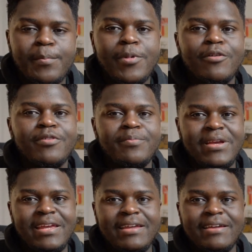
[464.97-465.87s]
But for
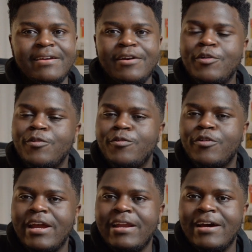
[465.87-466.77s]
me,
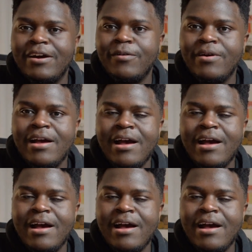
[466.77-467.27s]
right now,